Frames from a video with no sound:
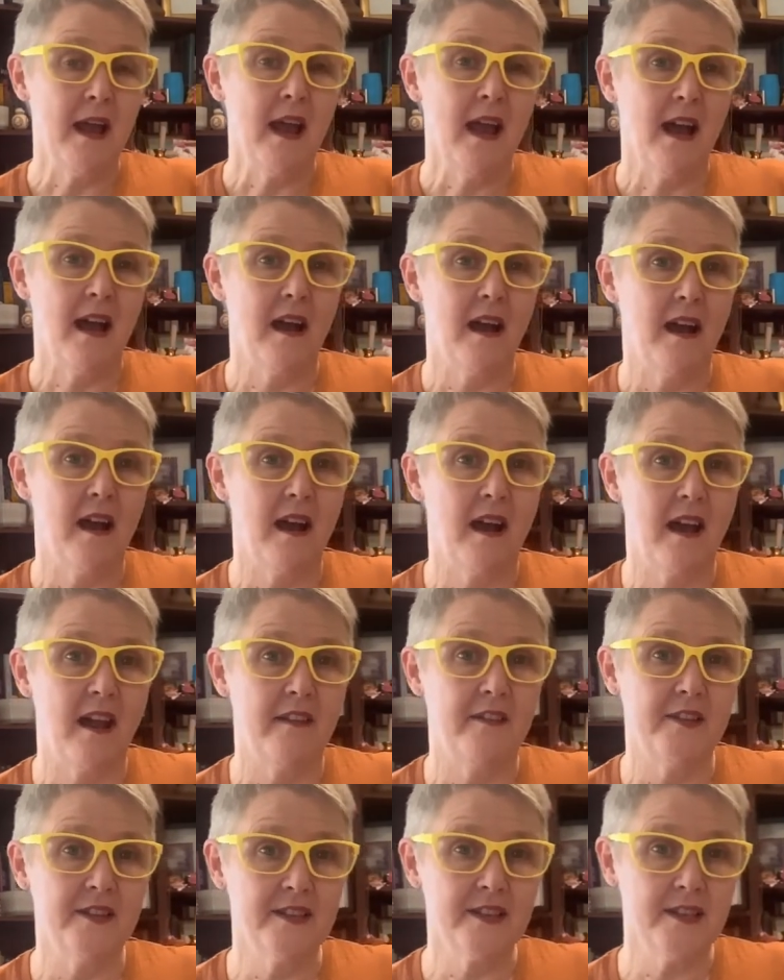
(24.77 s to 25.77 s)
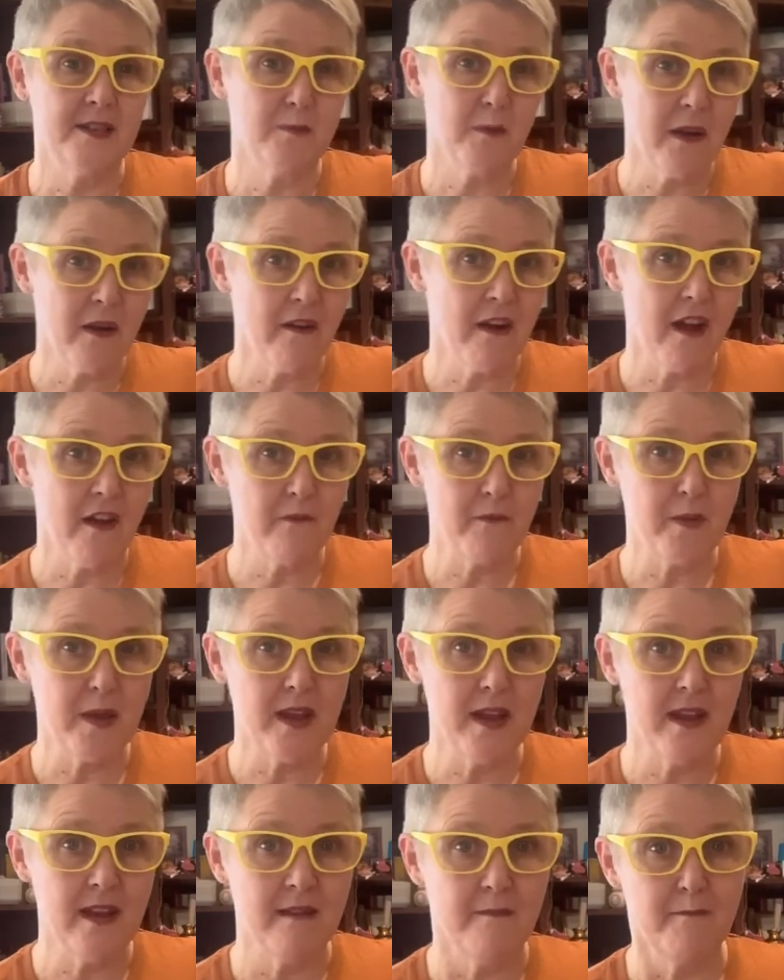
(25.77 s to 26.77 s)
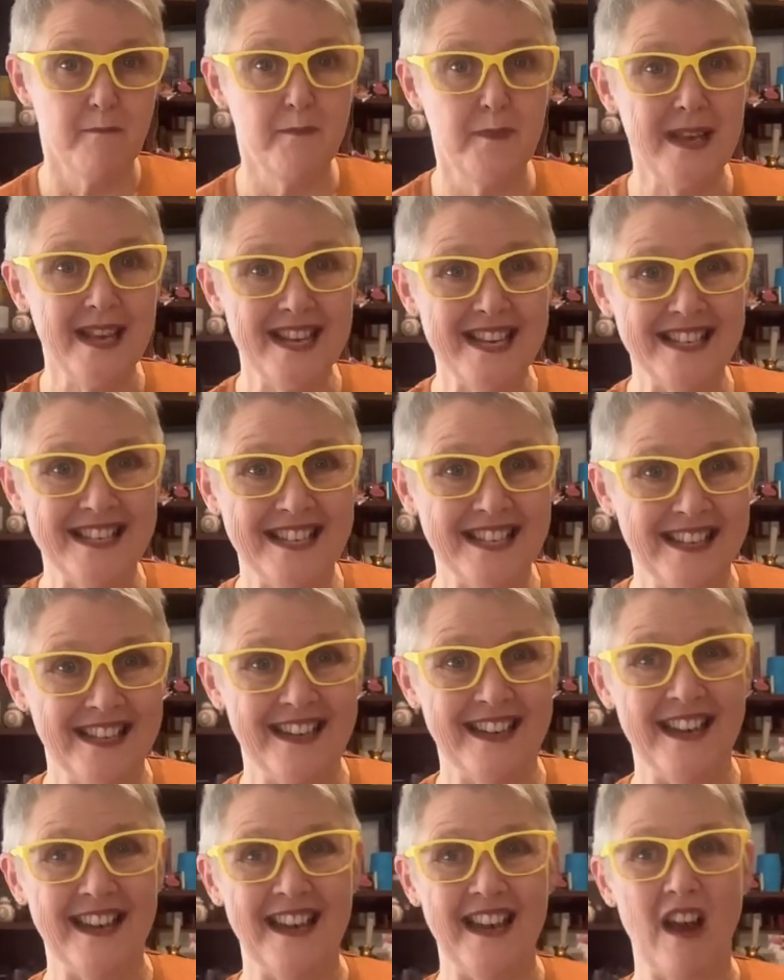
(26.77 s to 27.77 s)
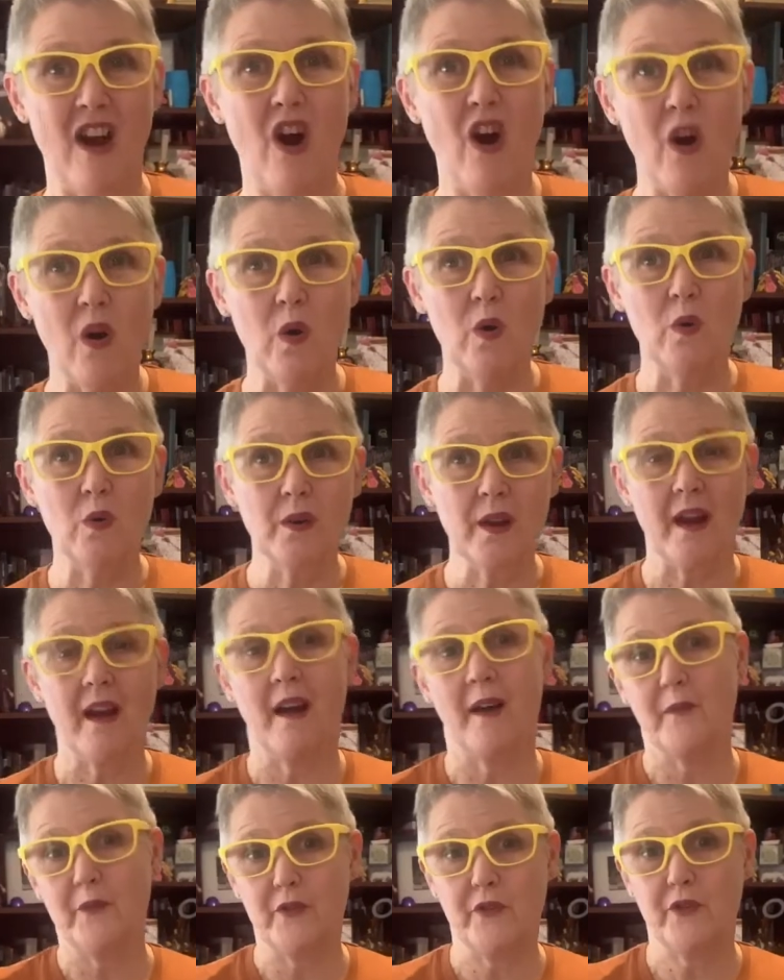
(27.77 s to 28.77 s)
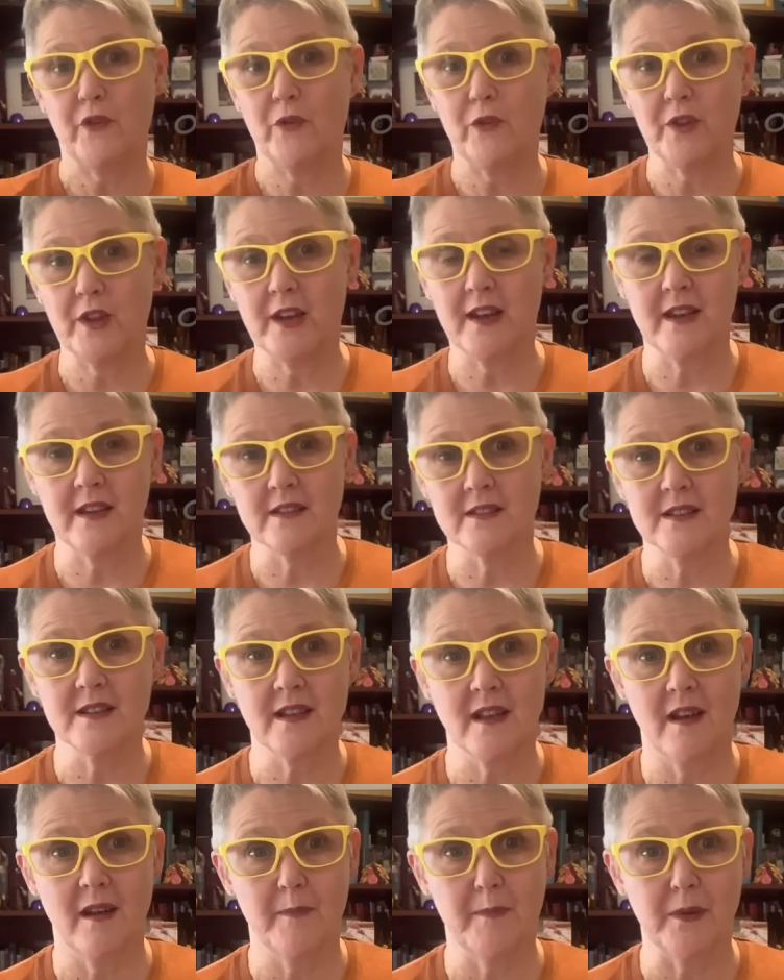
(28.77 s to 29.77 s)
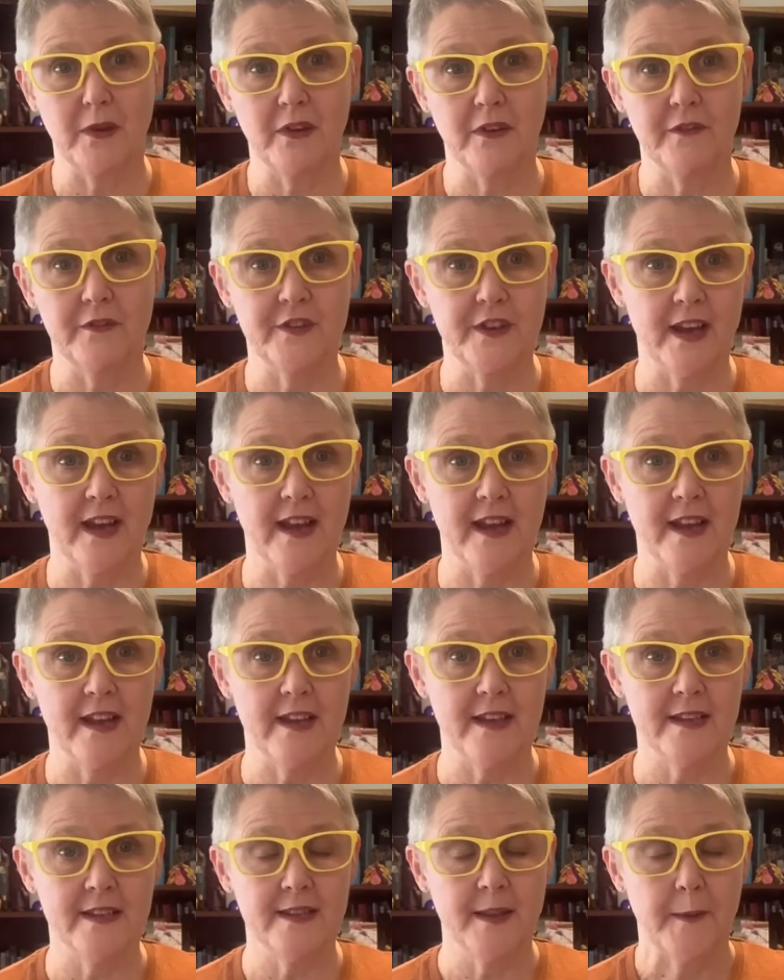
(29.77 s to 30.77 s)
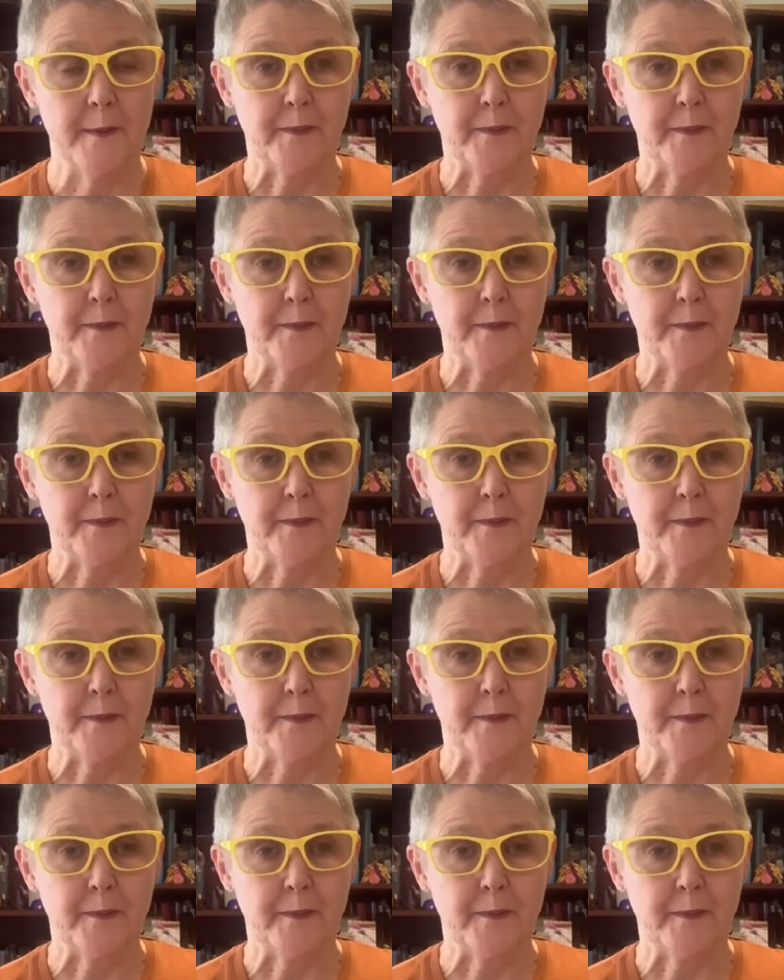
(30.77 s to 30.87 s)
and this is where I've been busily holed up for the last couple of days,